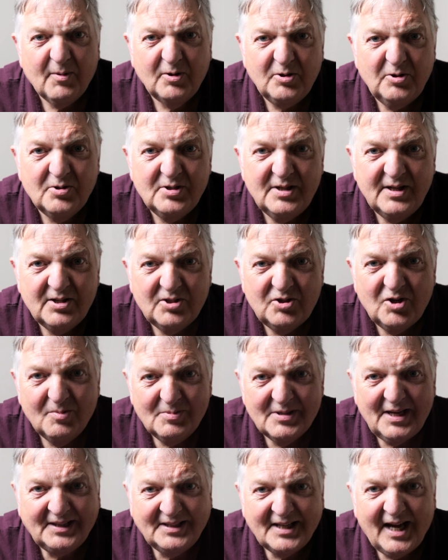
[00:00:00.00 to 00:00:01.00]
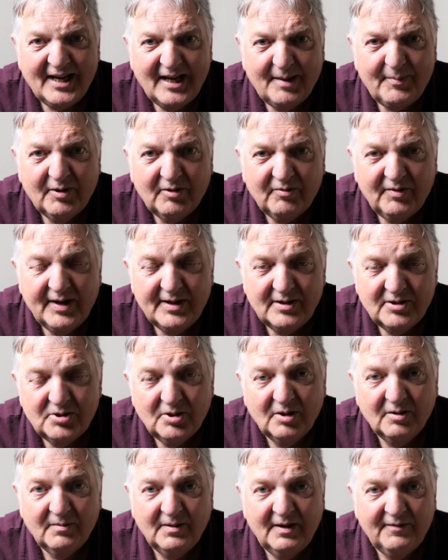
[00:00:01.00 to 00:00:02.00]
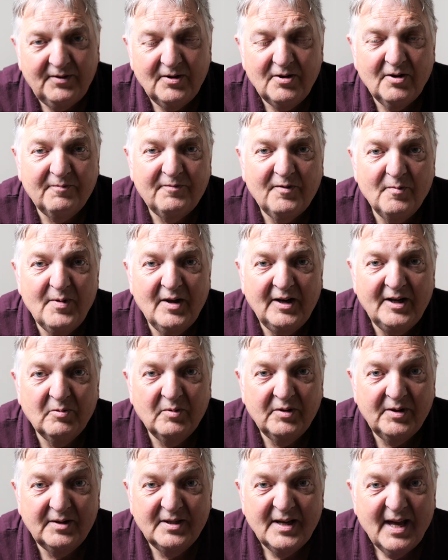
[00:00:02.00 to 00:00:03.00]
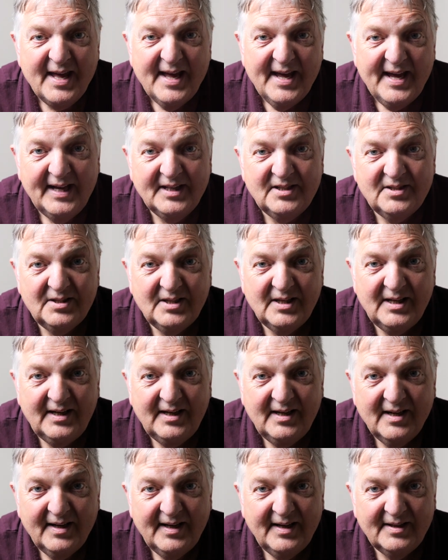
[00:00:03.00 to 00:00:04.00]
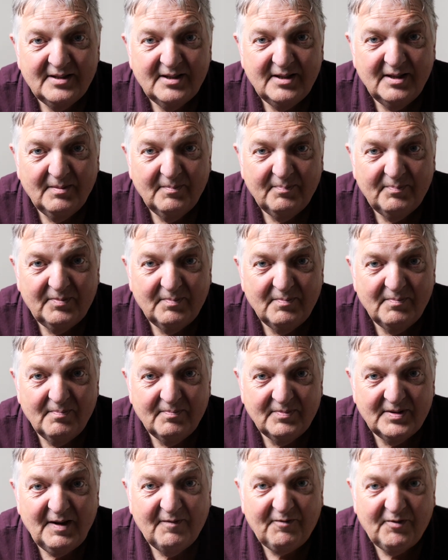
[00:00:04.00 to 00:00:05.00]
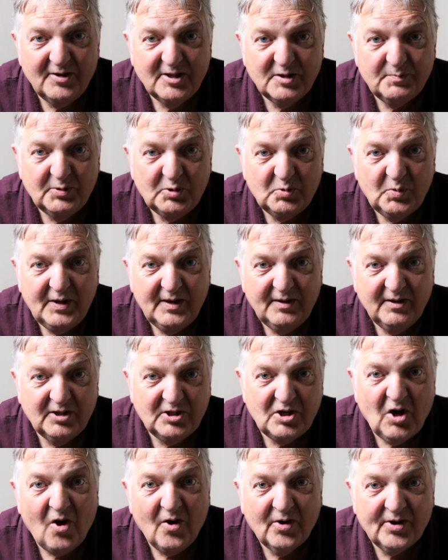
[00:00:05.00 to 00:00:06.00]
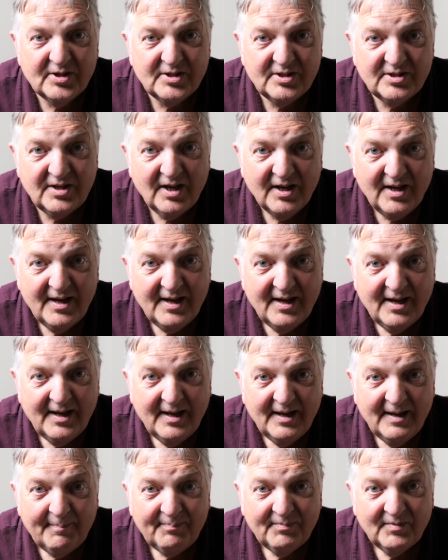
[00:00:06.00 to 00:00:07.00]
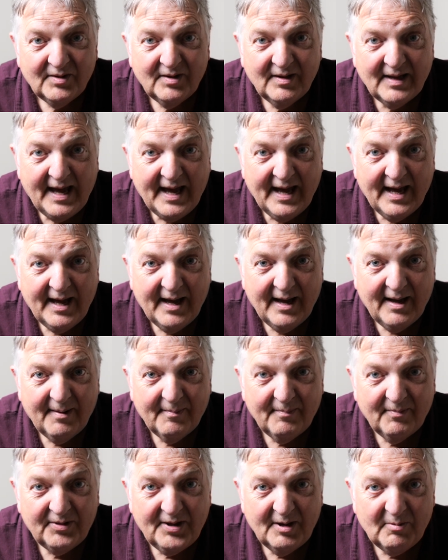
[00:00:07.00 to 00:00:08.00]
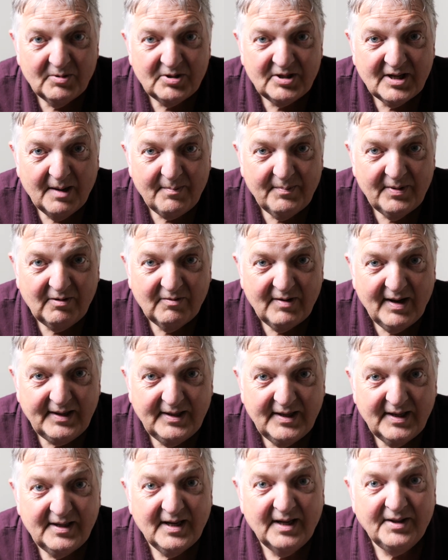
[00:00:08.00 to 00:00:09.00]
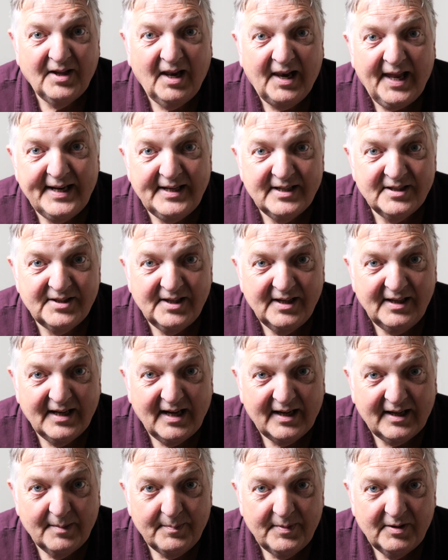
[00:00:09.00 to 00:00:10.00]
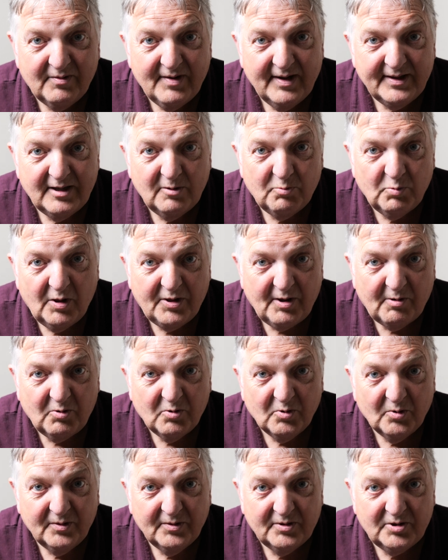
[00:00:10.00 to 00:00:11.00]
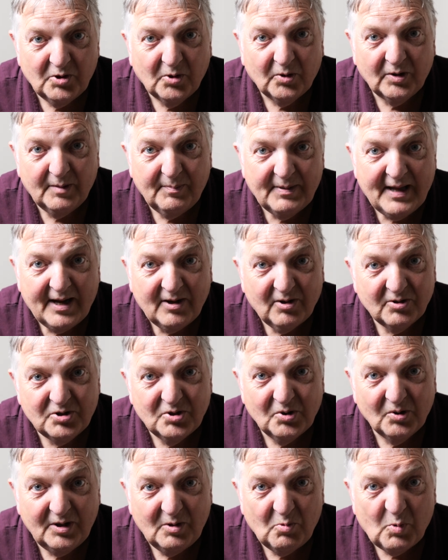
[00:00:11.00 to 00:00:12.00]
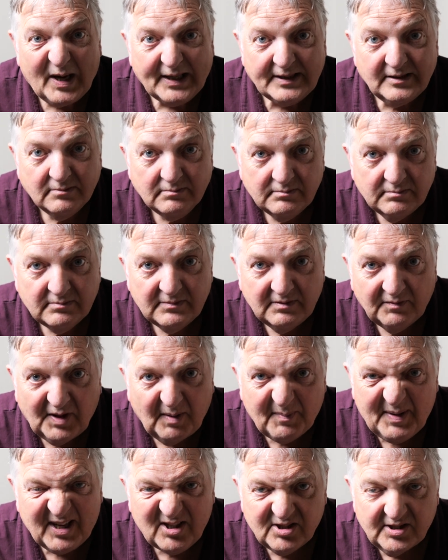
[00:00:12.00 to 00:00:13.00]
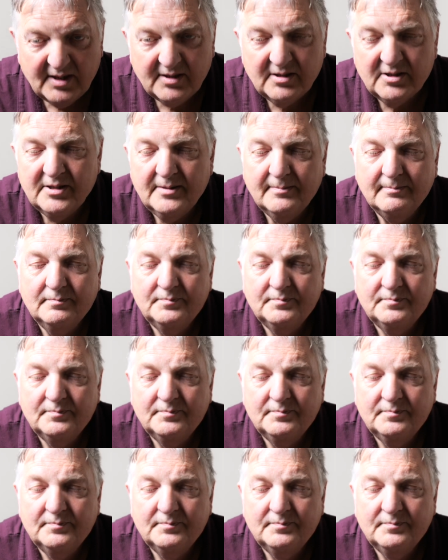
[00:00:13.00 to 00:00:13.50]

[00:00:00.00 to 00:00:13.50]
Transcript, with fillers: on using these terms like dynamic range. So if you're not familiar with it, it's the, it's the difference between the darkest um, thing which can be rendered and the lightest thing that can be rendered without going totally black or totally white, if that makes sense.